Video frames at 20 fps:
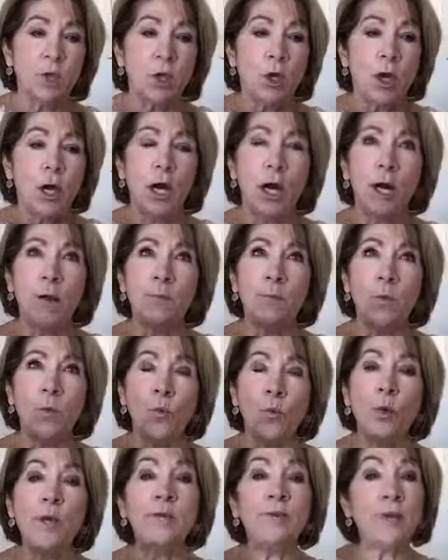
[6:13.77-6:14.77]
um,
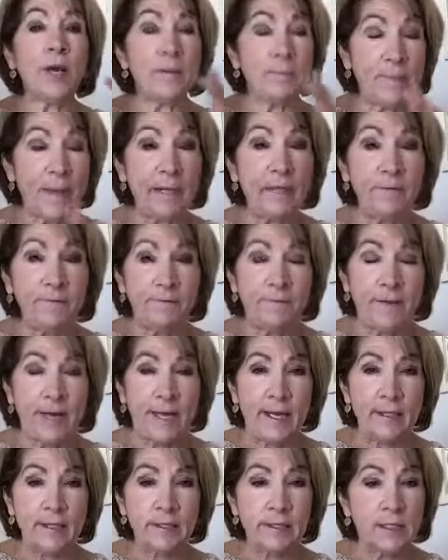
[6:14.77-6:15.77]
with a
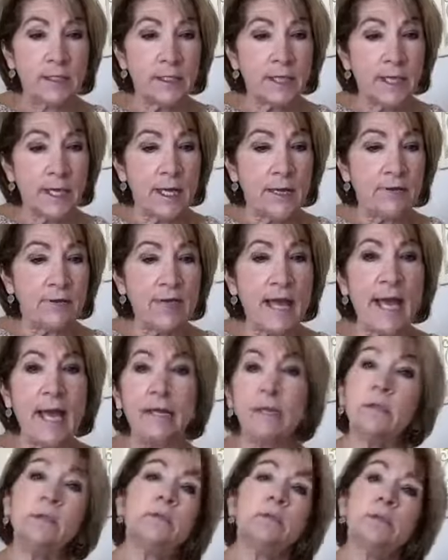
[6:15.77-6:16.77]
benefit
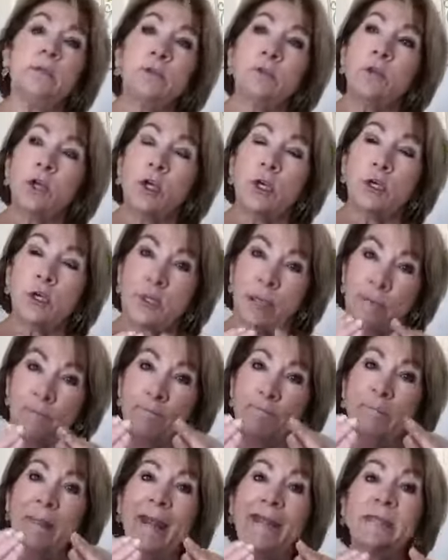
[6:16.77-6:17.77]
that that
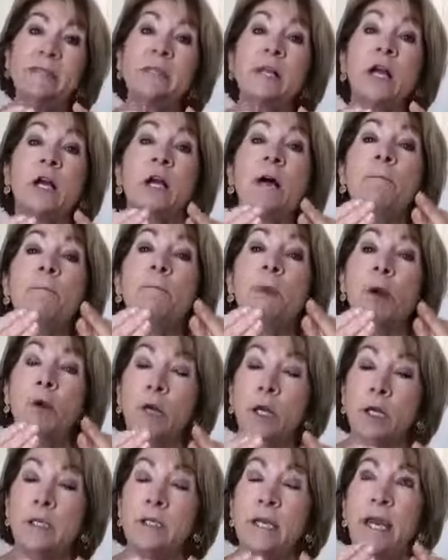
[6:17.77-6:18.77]
makes a, com-
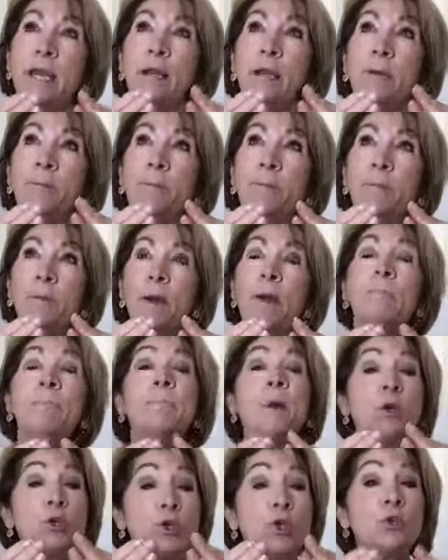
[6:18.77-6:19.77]
connect, a
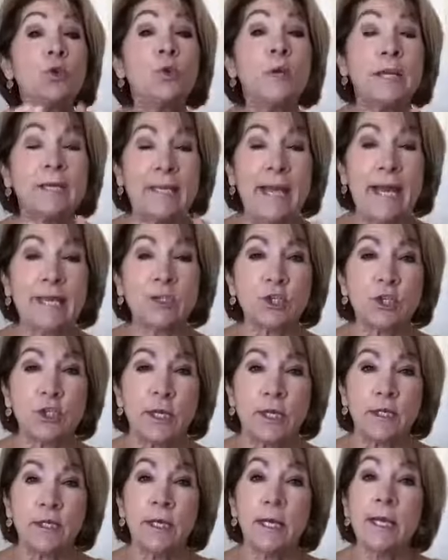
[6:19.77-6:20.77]
emotional
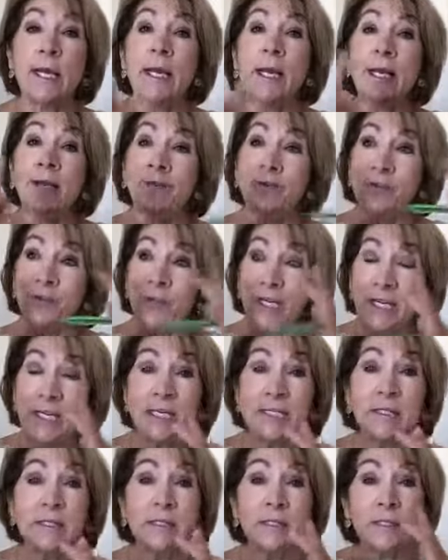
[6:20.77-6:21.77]
connection
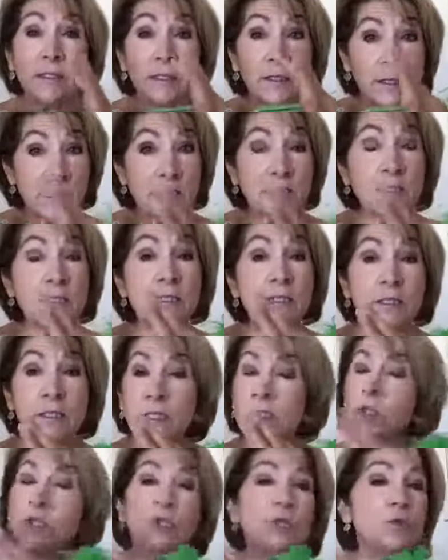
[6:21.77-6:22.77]
these this is
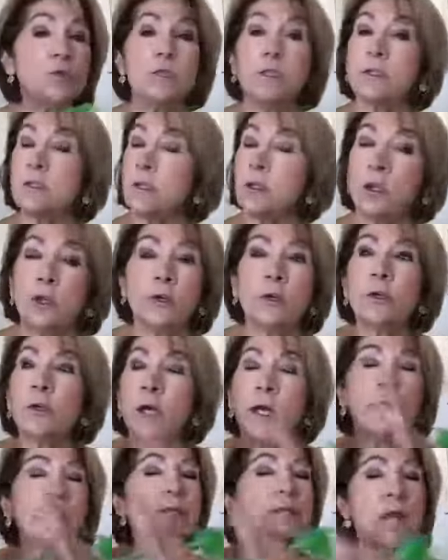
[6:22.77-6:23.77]
this is used. You're
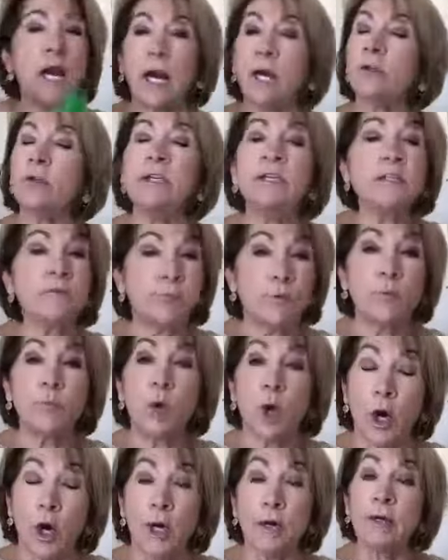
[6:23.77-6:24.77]
an entirely different
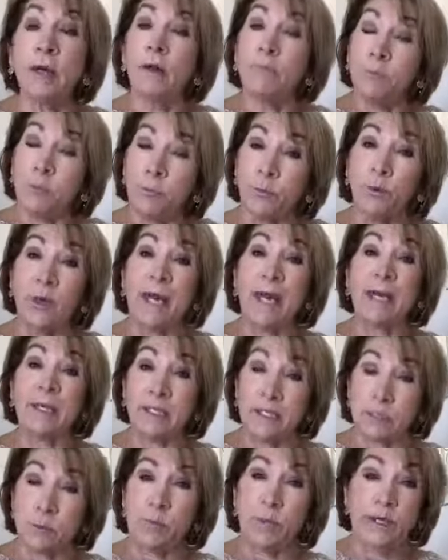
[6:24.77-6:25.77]
part of the brain
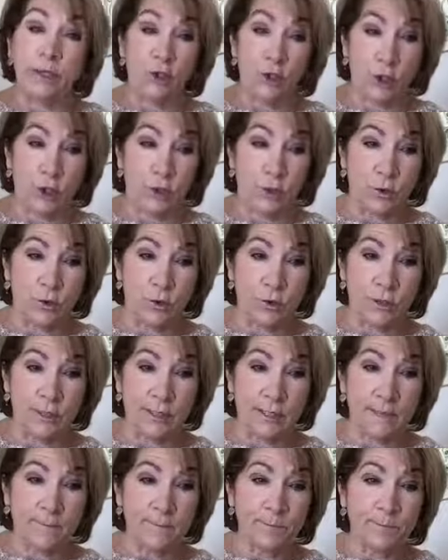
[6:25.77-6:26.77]
is being
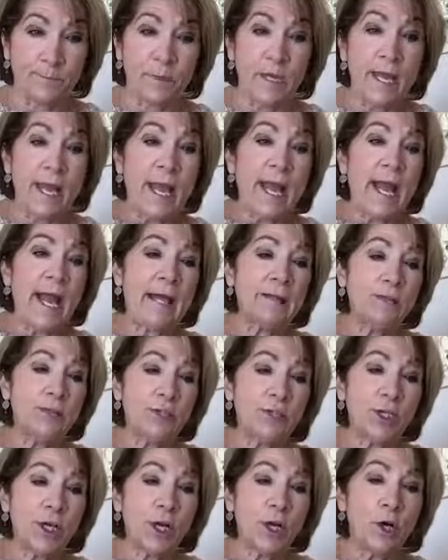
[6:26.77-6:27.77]
used, and
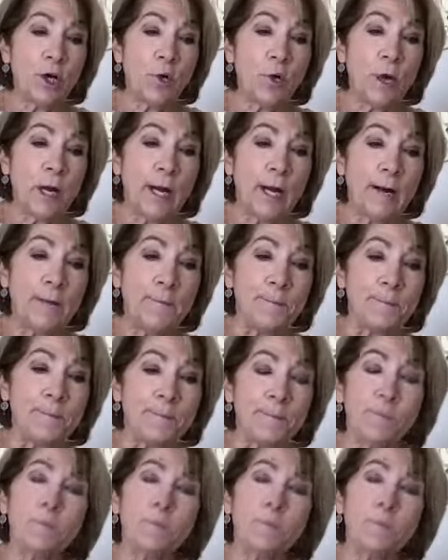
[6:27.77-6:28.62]
so um,